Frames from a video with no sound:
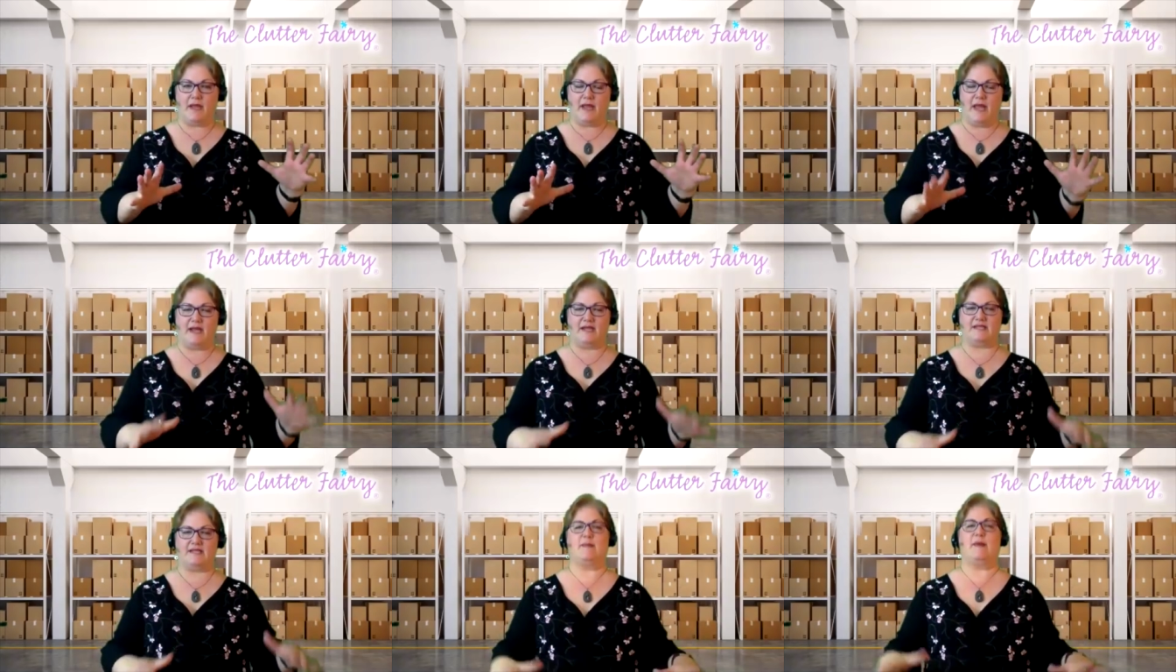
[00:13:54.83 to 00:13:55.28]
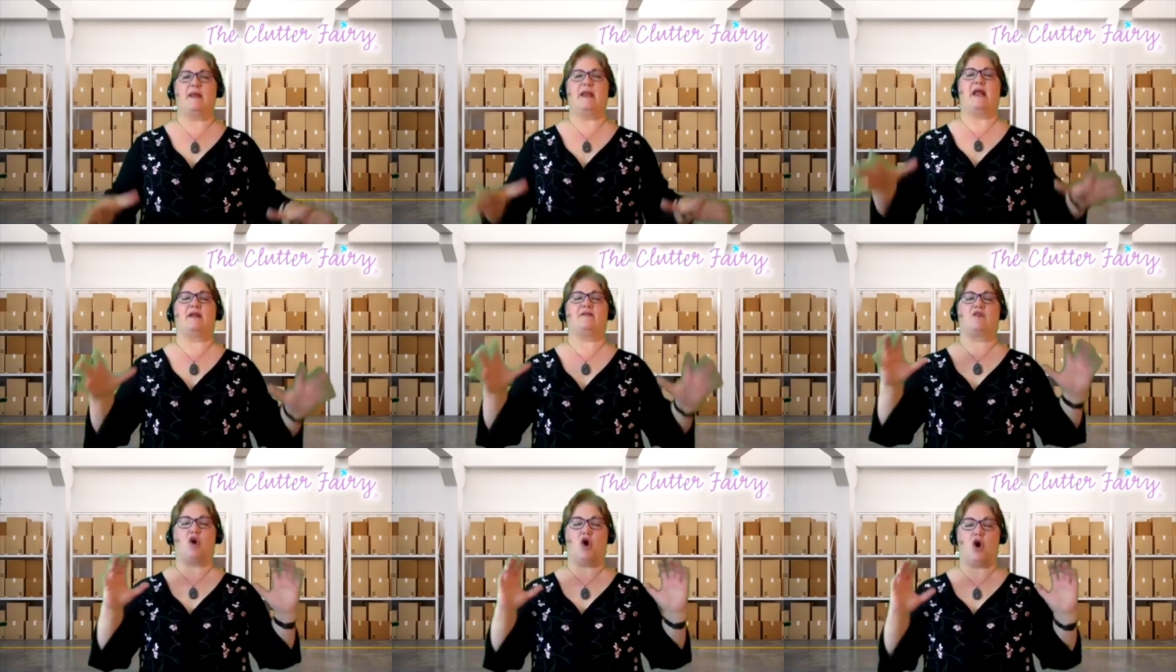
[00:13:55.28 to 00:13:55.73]
and it's made
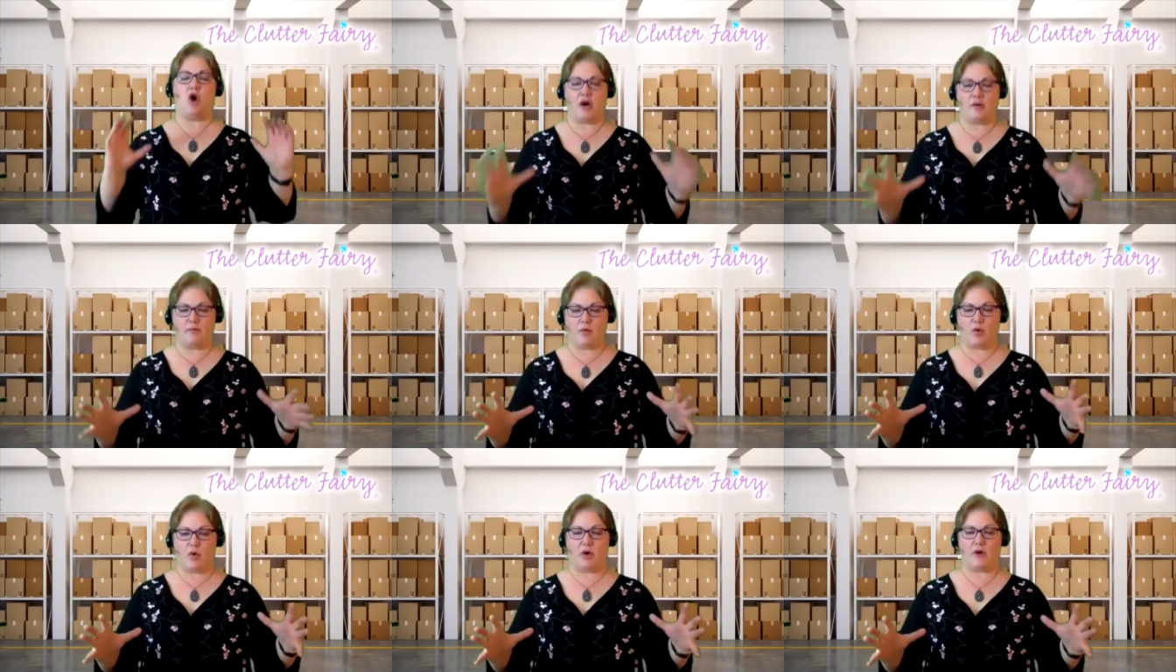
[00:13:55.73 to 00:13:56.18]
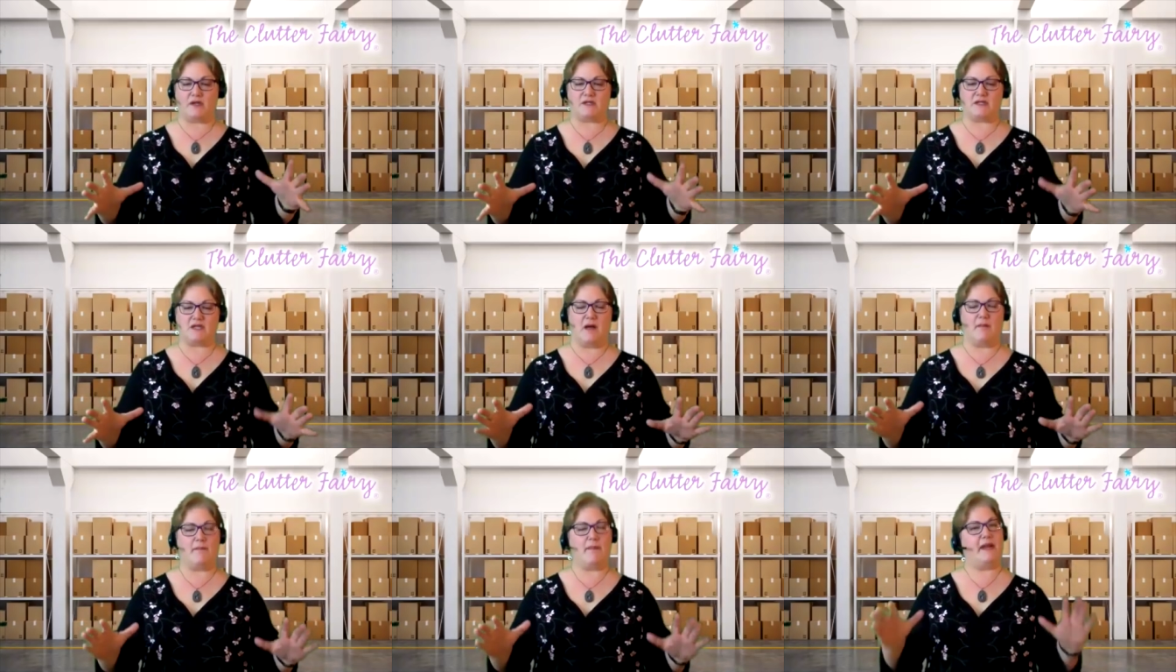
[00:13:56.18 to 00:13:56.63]
out of cardboard, it's
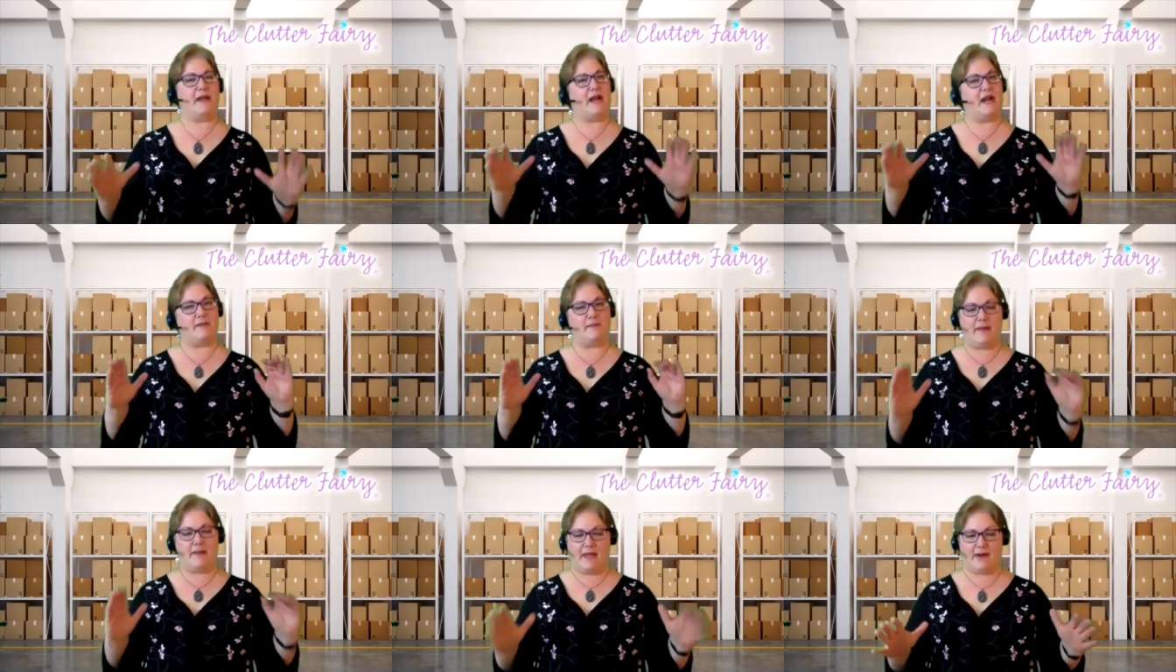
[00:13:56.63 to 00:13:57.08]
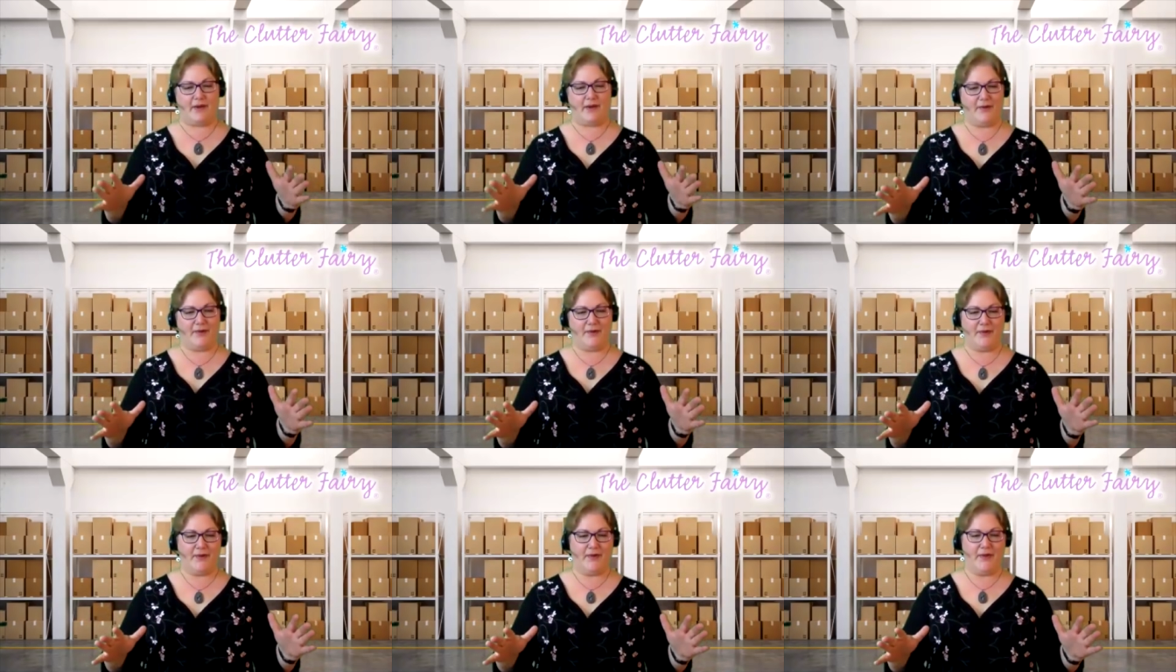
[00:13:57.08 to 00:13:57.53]
not made out of metal.